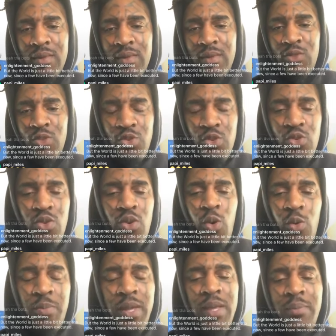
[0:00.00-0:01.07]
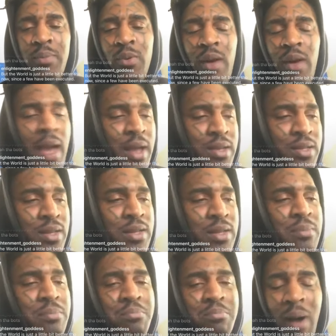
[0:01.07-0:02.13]
Do you know people actually
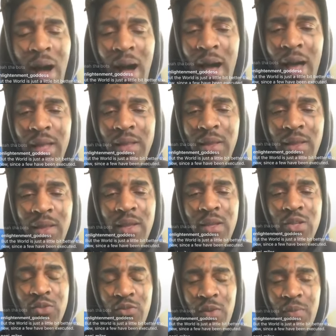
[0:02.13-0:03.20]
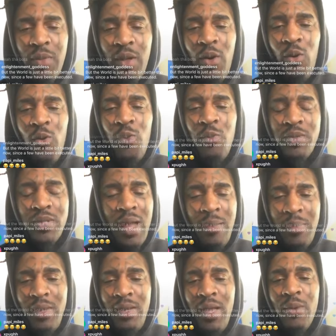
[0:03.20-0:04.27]
buy things from the home
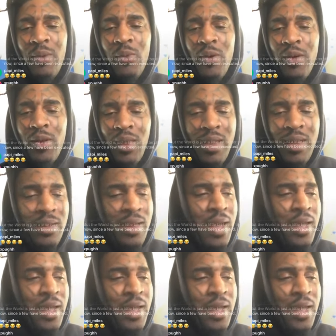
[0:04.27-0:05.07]
shopping network late night?